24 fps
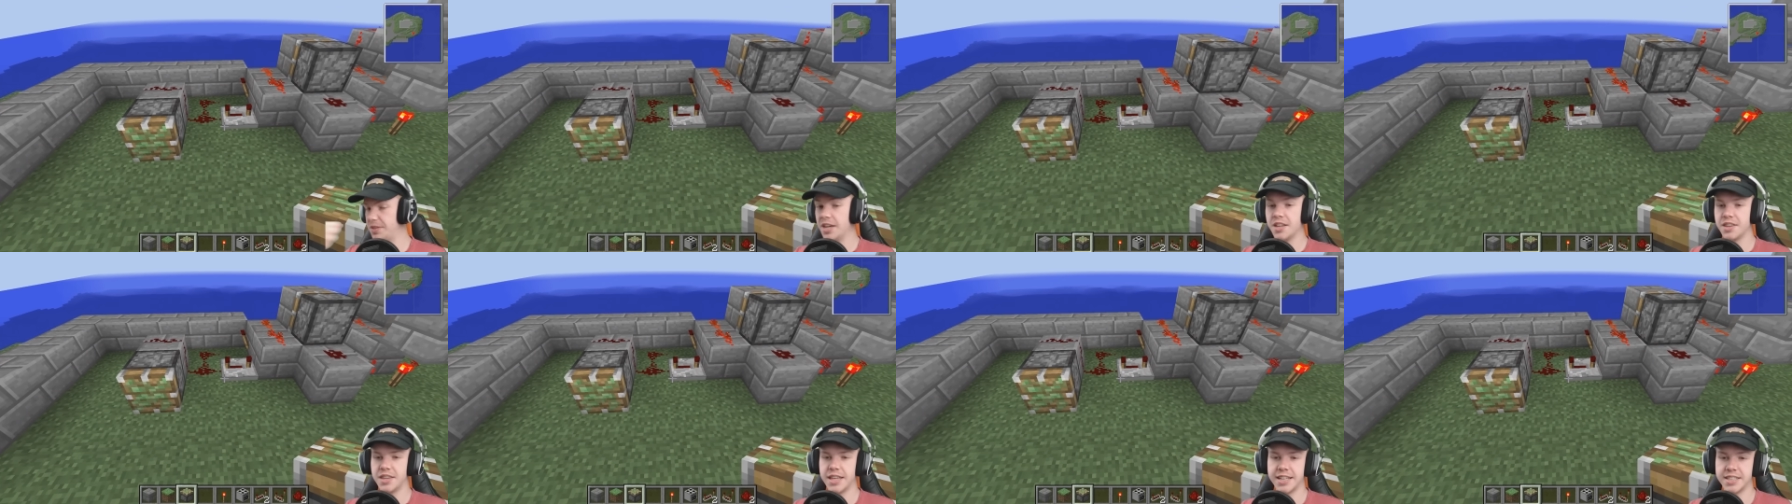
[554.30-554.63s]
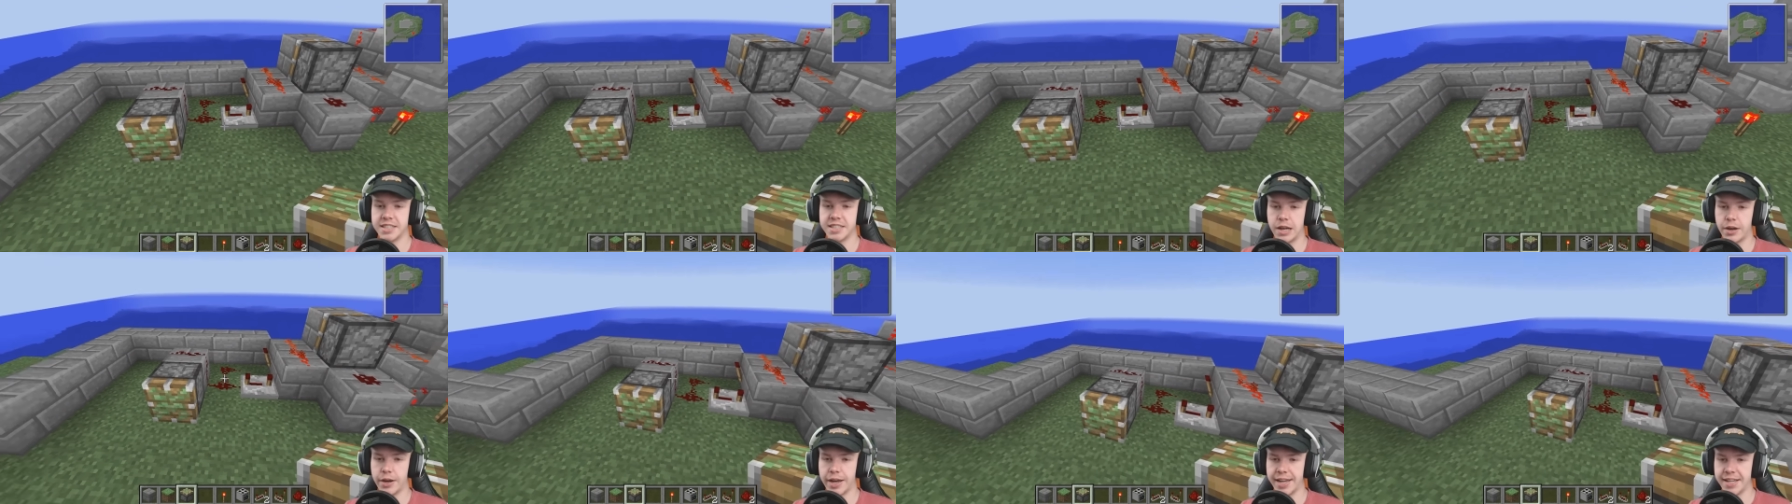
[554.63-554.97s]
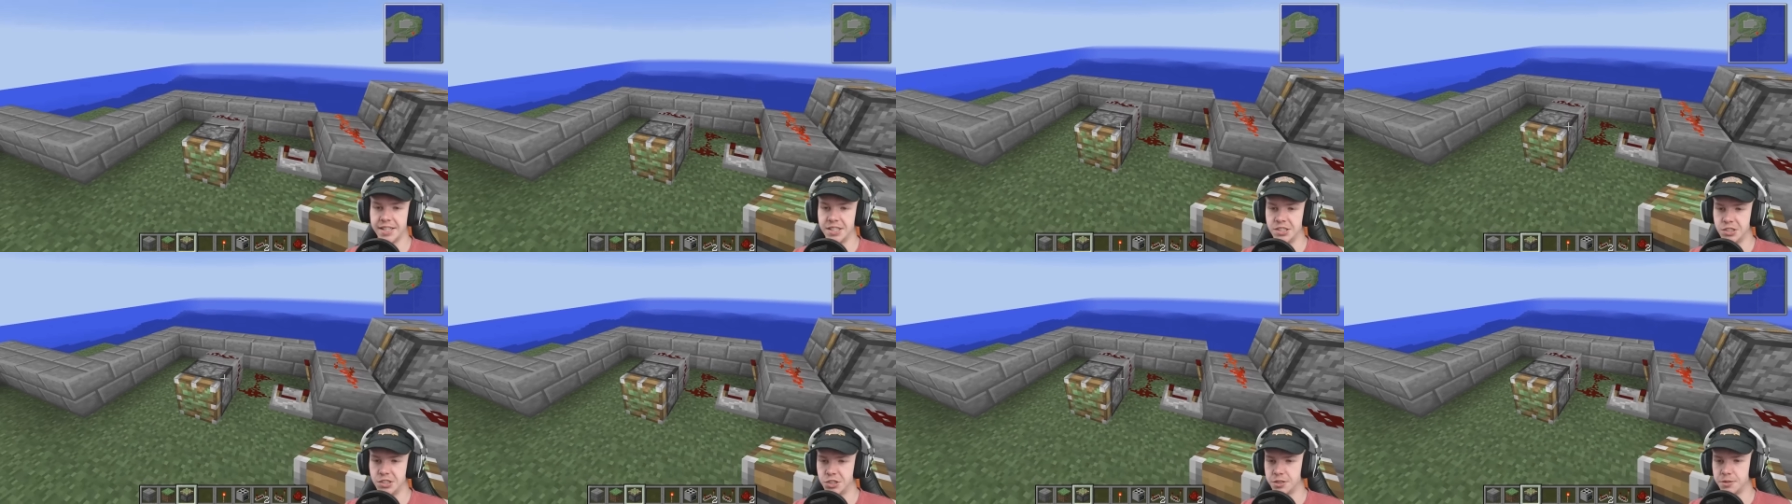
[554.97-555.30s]
There's our
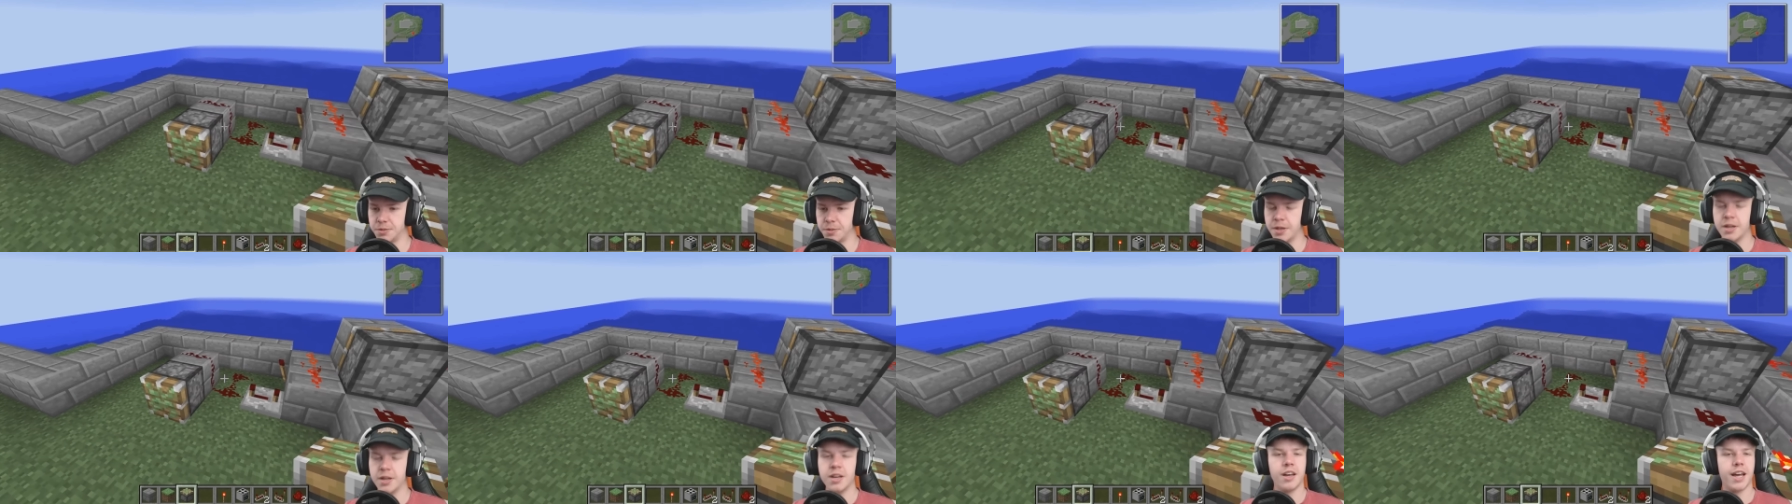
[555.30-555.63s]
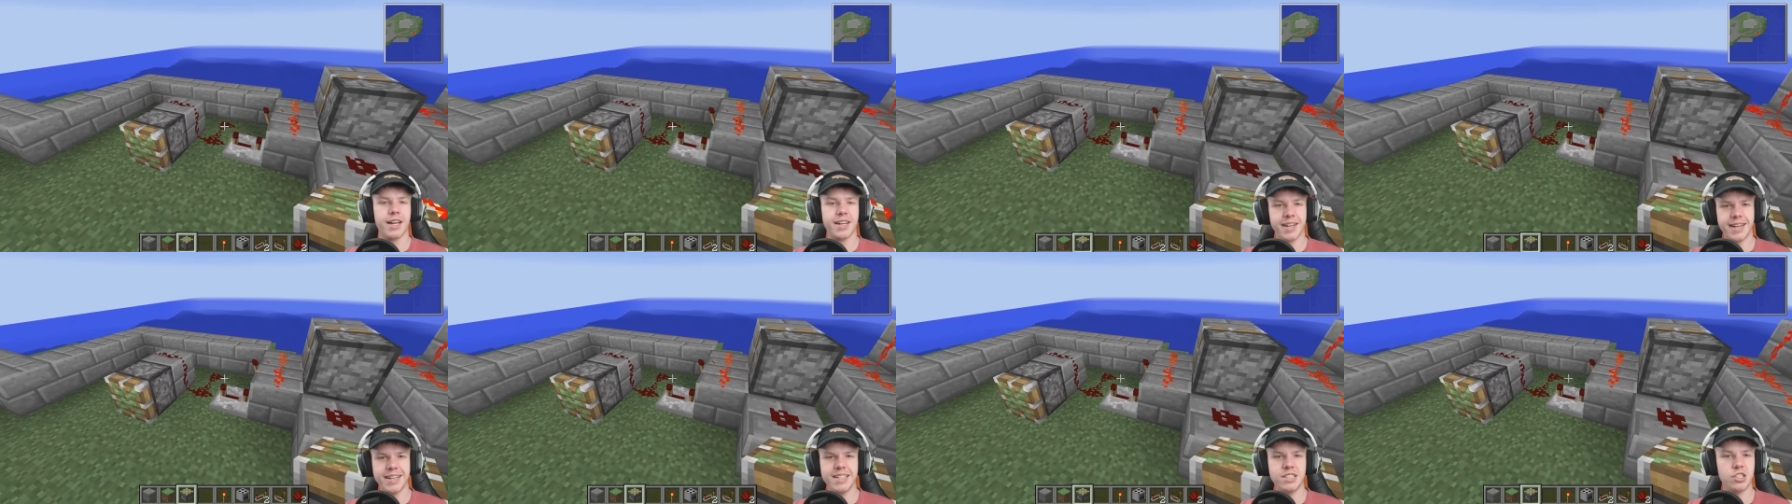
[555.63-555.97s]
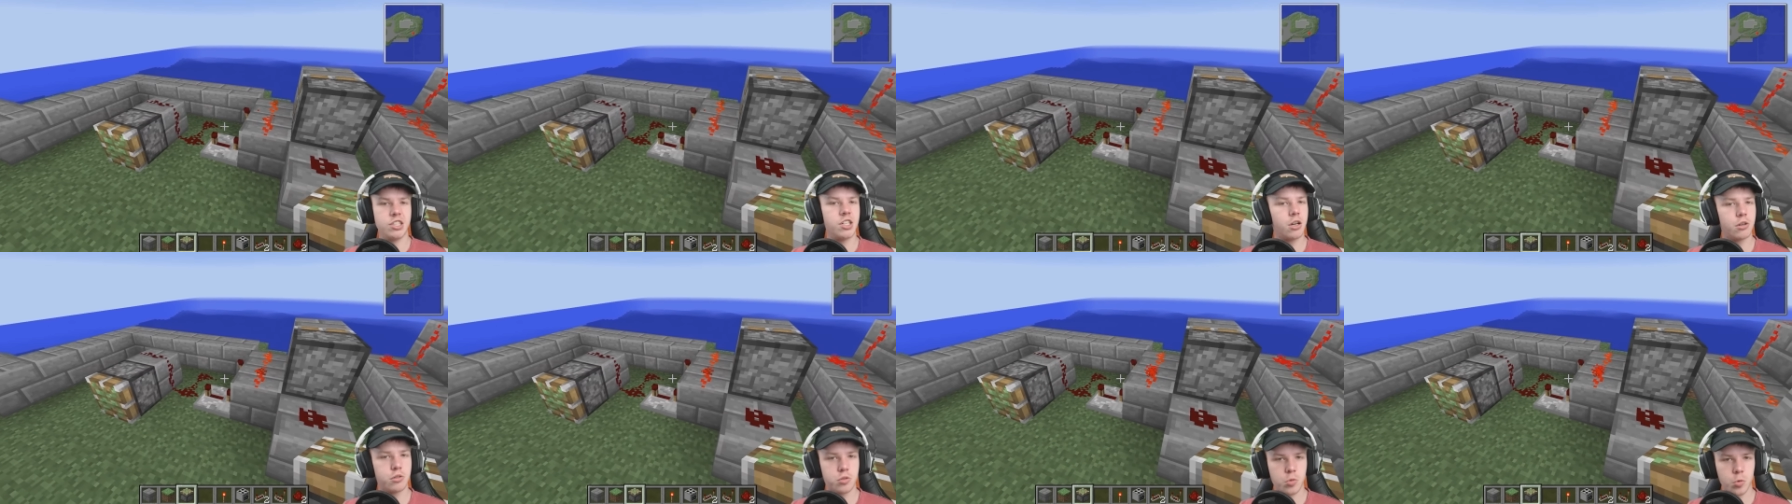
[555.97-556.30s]
engine. Had an itchy
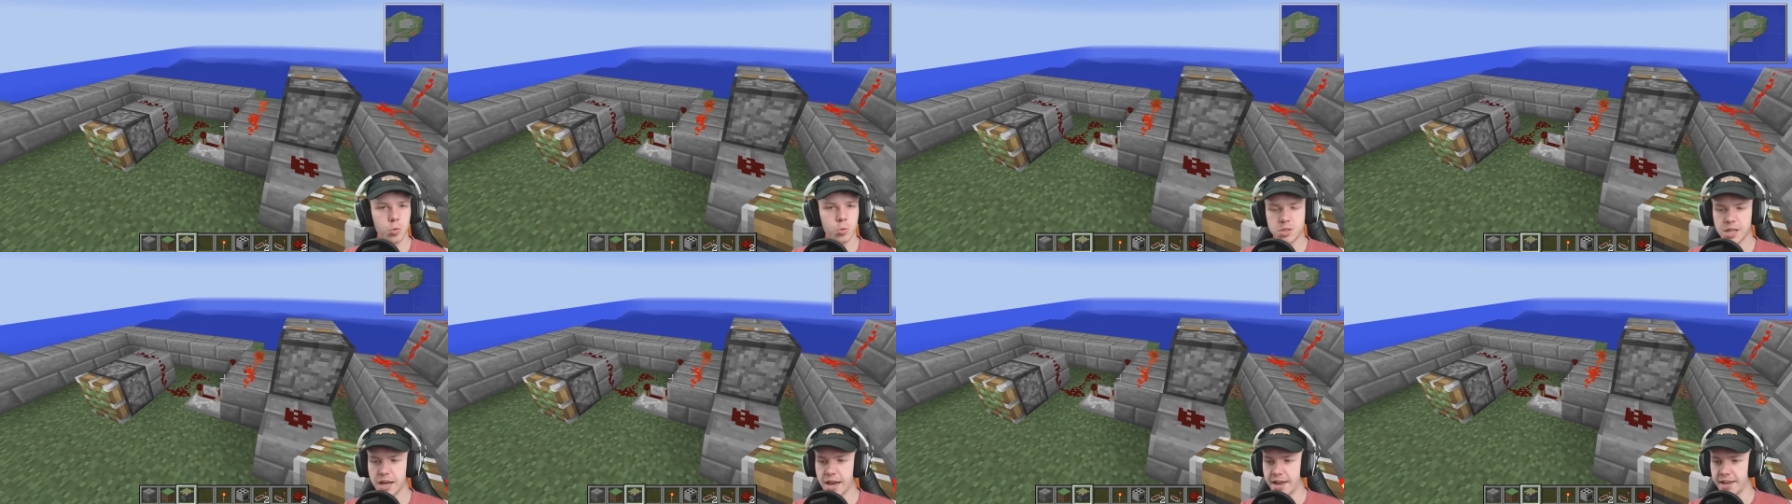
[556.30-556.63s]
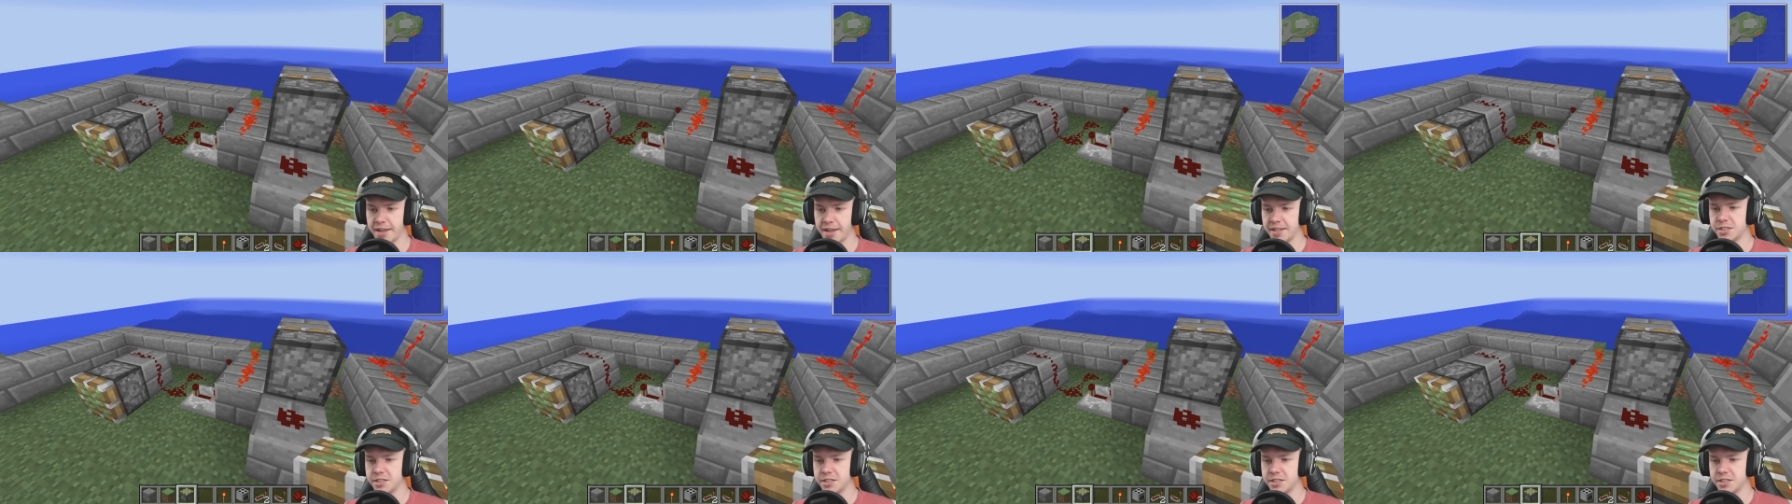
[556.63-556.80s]
nose all day.